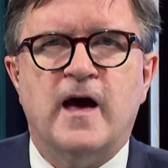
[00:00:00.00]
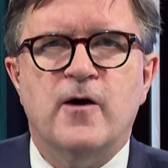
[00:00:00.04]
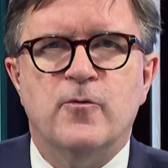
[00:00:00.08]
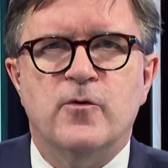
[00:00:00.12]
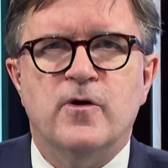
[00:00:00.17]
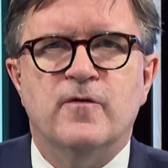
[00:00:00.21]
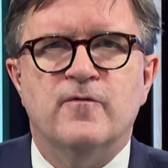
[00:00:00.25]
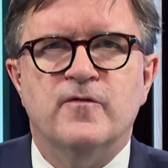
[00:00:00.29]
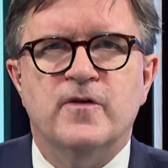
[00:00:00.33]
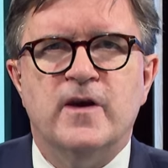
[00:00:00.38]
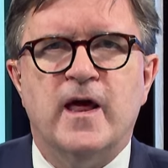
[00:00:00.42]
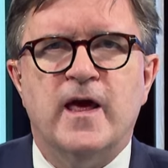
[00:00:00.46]

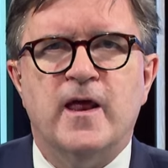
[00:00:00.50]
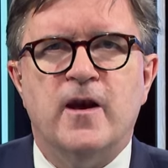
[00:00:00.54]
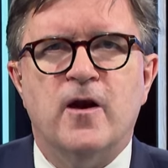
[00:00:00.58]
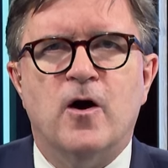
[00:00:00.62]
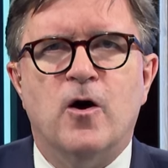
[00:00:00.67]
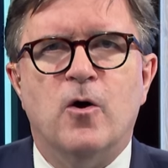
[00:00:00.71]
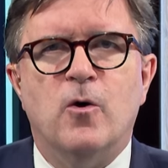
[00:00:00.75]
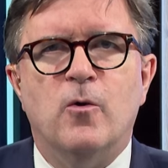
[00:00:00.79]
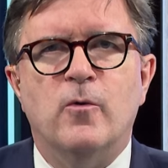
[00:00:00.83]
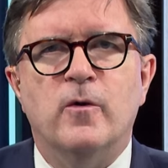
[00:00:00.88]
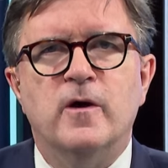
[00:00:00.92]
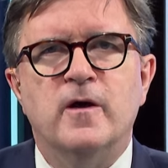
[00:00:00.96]
out of
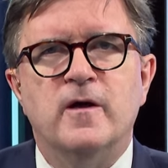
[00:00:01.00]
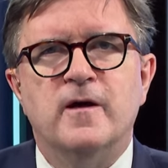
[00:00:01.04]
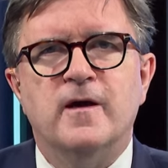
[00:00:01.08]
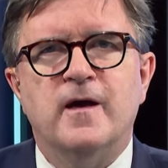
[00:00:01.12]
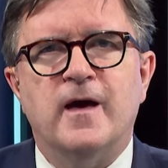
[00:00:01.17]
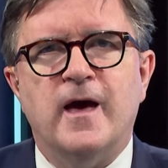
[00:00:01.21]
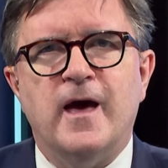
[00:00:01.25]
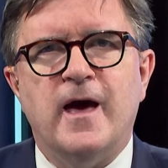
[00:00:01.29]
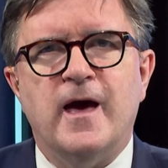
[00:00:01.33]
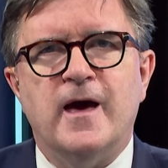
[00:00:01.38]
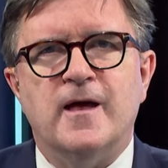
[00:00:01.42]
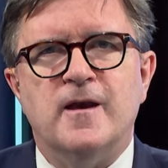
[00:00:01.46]
NATO
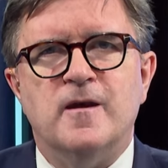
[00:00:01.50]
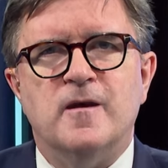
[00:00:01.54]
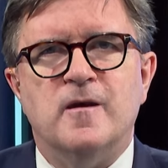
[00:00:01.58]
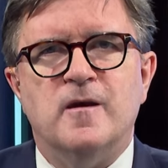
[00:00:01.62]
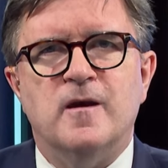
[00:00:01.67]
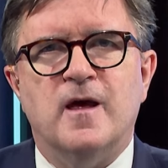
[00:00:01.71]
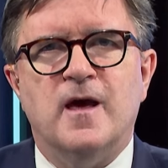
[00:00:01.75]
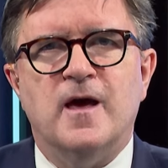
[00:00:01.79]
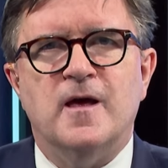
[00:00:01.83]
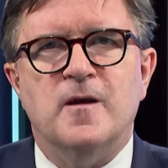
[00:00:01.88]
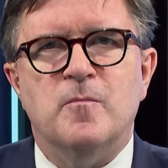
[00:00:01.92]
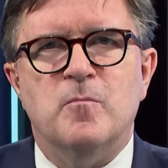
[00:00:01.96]

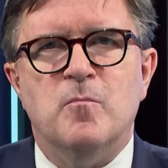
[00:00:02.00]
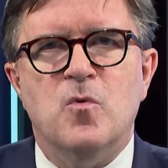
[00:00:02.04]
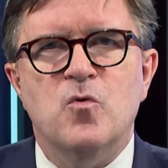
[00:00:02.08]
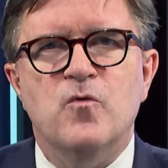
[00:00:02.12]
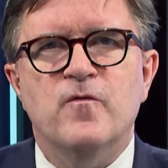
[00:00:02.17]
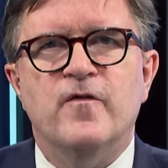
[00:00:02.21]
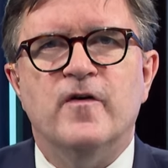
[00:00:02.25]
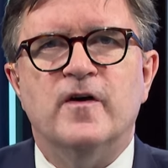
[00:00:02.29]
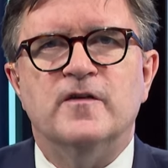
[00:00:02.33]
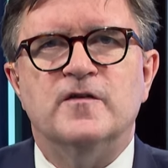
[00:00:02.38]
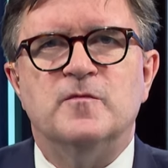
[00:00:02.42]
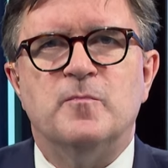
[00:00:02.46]
and
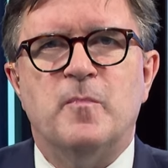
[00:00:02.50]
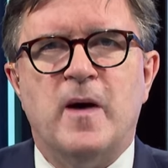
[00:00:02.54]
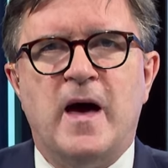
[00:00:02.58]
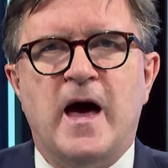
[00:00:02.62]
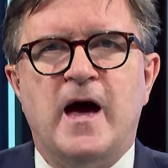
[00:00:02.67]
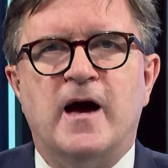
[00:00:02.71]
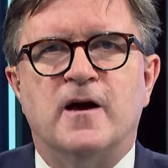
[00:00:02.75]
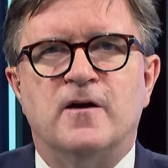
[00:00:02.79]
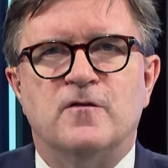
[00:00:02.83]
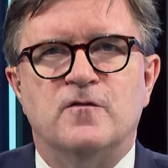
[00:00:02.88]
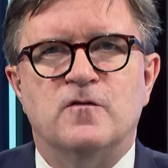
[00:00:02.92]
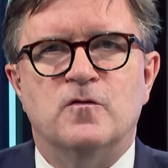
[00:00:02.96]
move us
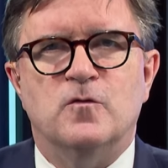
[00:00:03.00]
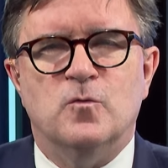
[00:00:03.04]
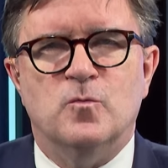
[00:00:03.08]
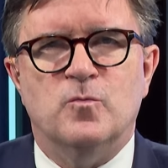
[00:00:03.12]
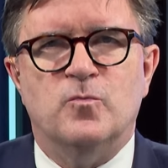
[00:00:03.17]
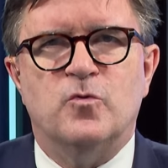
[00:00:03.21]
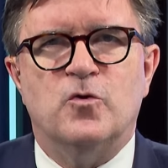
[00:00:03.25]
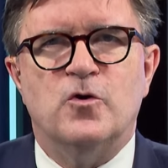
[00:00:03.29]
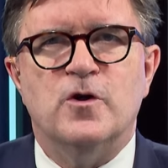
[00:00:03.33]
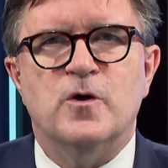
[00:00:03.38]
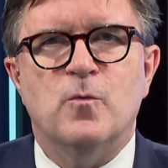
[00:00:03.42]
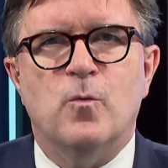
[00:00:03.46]
back to
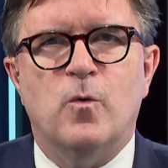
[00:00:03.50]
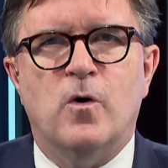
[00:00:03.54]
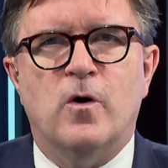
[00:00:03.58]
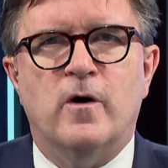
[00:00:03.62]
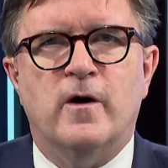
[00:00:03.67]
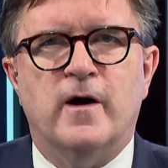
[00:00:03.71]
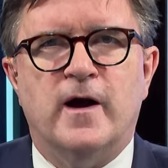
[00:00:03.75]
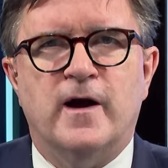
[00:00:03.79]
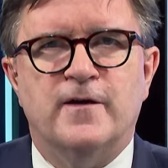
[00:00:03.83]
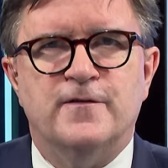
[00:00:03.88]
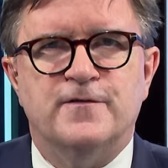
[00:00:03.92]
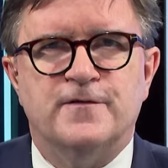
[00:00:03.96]

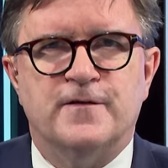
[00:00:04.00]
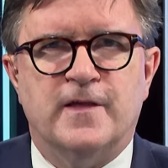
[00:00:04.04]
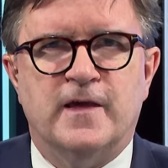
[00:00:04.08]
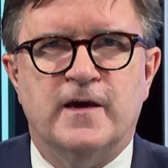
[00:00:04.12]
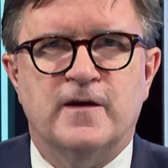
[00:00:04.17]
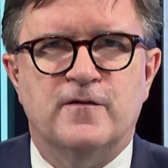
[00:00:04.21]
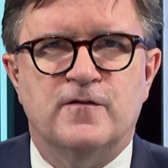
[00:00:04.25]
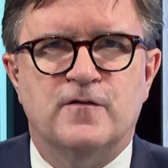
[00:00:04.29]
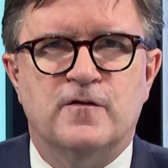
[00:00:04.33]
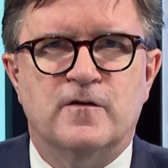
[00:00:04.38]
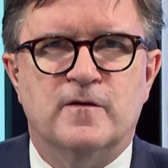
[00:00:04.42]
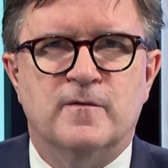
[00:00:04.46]
pre-war
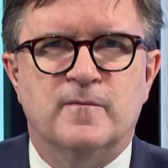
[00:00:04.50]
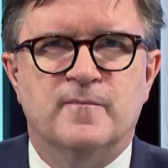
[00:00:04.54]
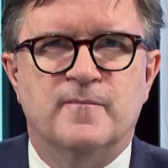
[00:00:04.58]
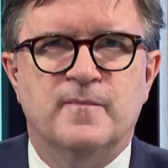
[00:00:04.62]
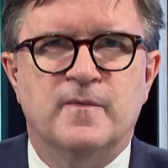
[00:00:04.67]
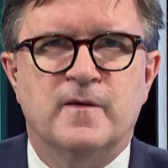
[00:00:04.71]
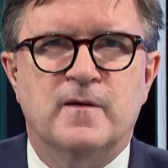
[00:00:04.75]
isolation.